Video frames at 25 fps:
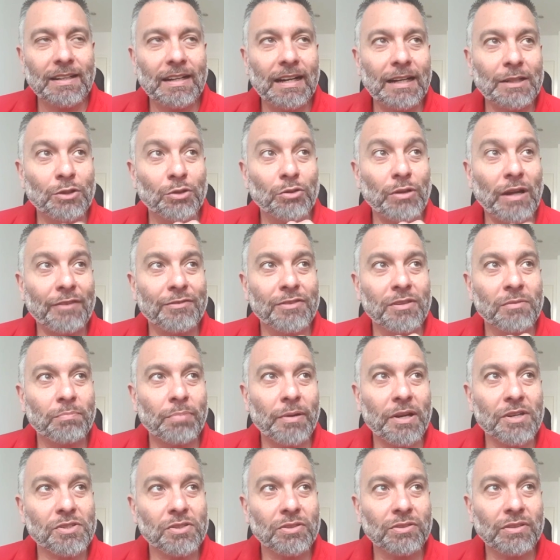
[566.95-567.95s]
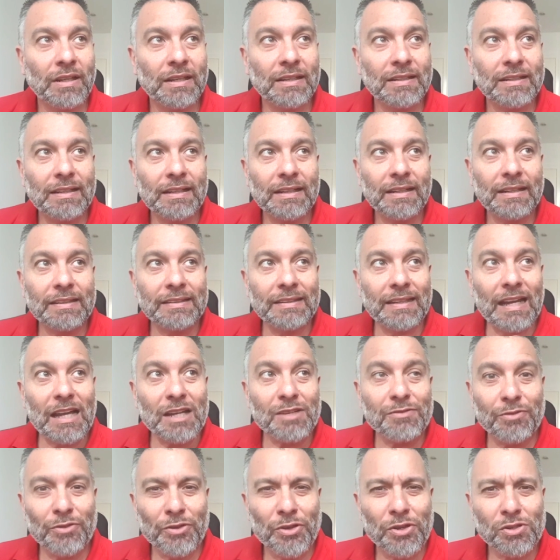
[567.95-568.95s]
I do have the impression that in the
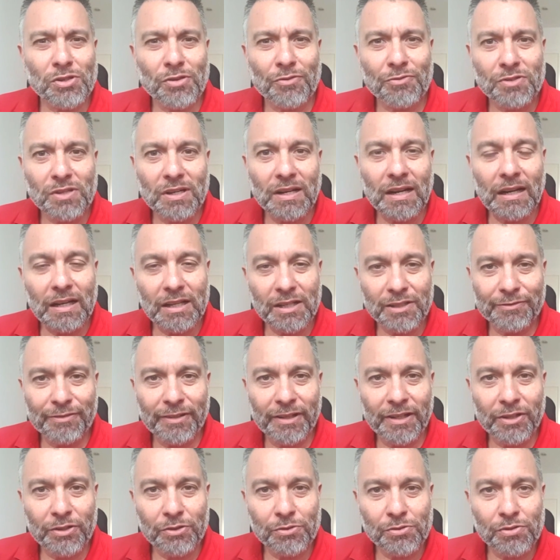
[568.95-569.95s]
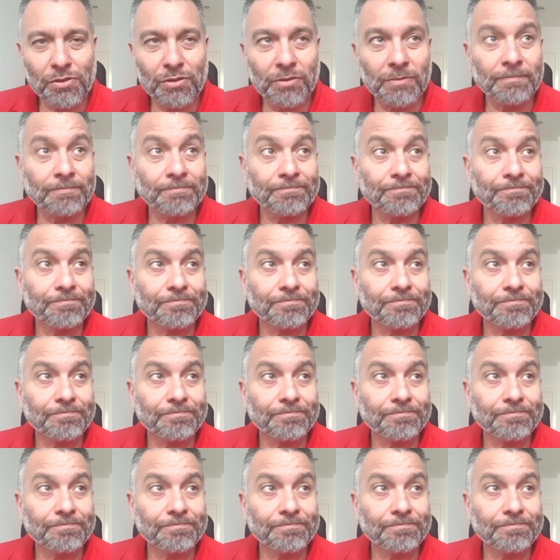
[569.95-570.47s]
last few years of Sir Alex Ferguson,